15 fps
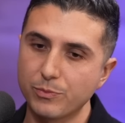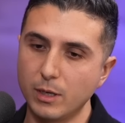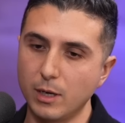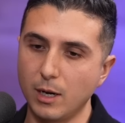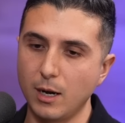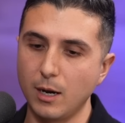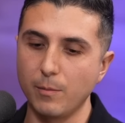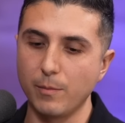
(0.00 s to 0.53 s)

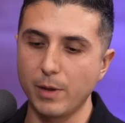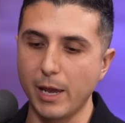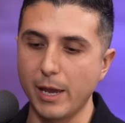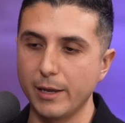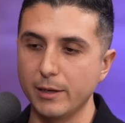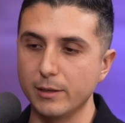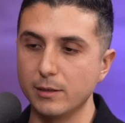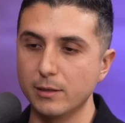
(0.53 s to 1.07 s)

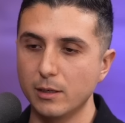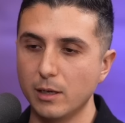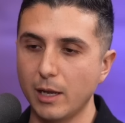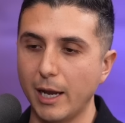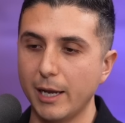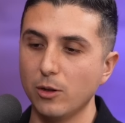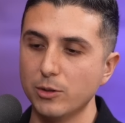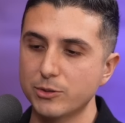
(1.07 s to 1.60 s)
And
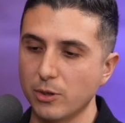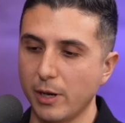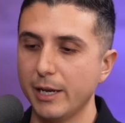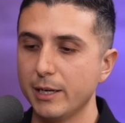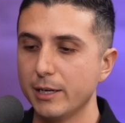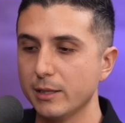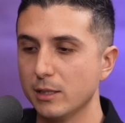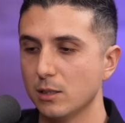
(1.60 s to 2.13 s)
I also
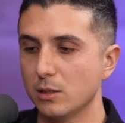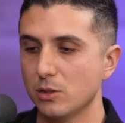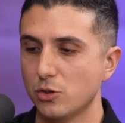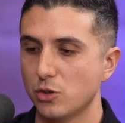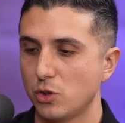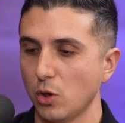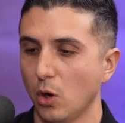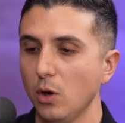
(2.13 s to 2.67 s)
hated
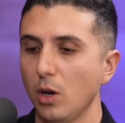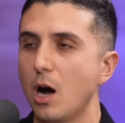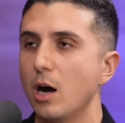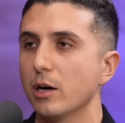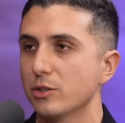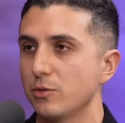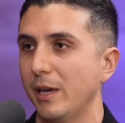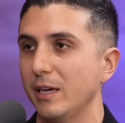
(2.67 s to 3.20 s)
so
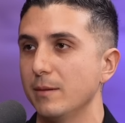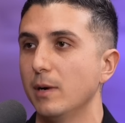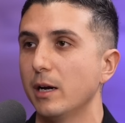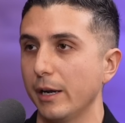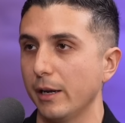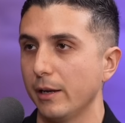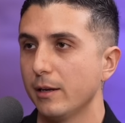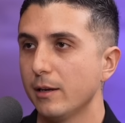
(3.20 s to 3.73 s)
long to make
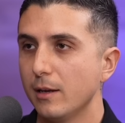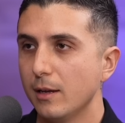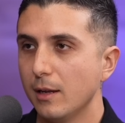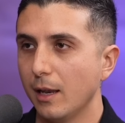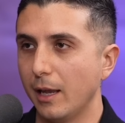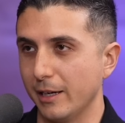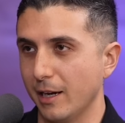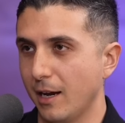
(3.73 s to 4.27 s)
money.
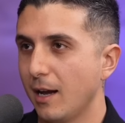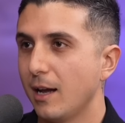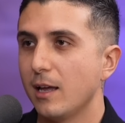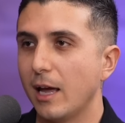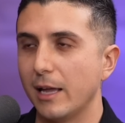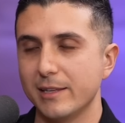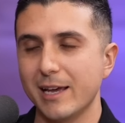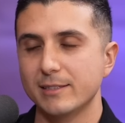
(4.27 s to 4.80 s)
Like
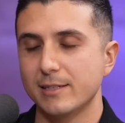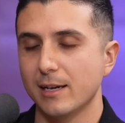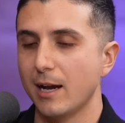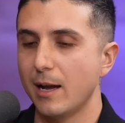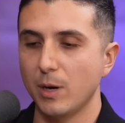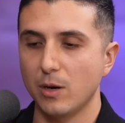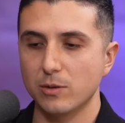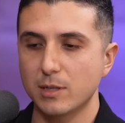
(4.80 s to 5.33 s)
at that
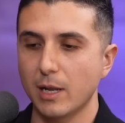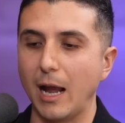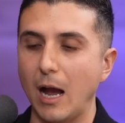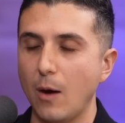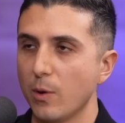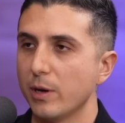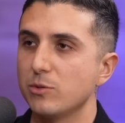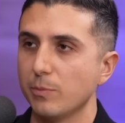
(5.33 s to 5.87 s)
time, I was like, I
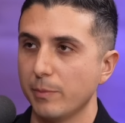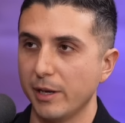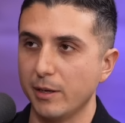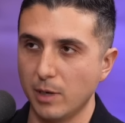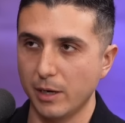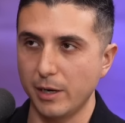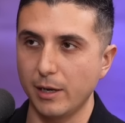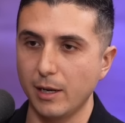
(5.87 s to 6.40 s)
wanted to make
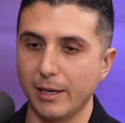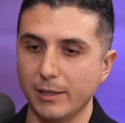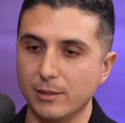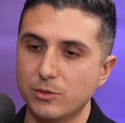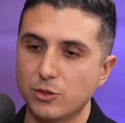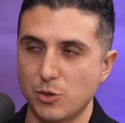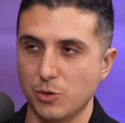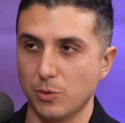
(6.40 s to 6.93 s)
money like
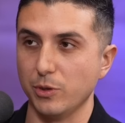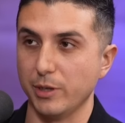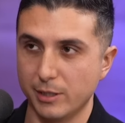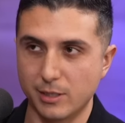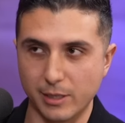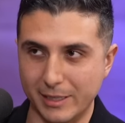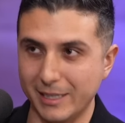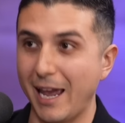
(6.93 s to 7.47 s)

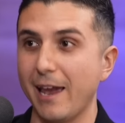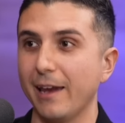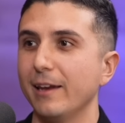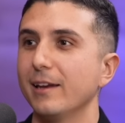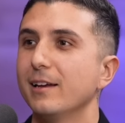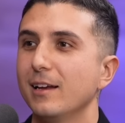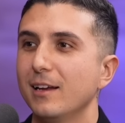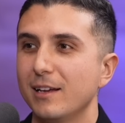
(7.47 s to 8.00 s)
today,
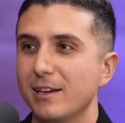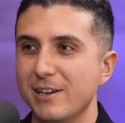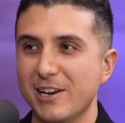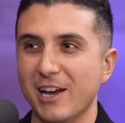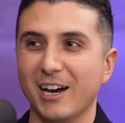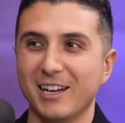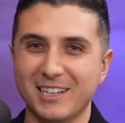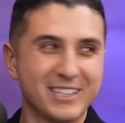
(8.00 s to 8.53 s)

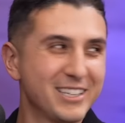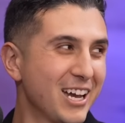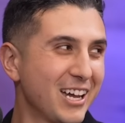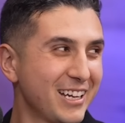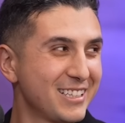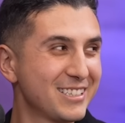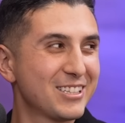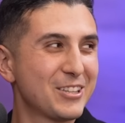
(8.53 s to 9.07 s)
not
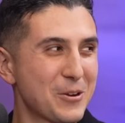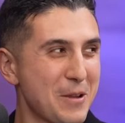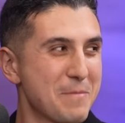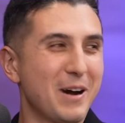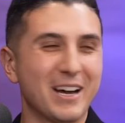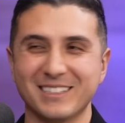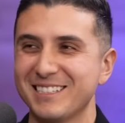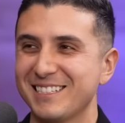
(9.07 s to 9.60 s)
in 3
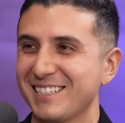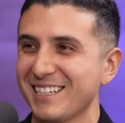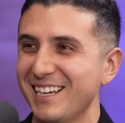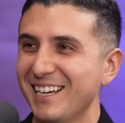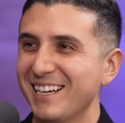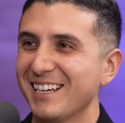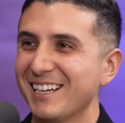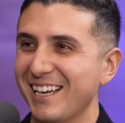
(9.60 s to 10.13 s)
months. Didn't have
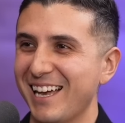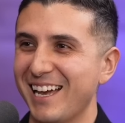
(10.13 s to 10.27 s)
time.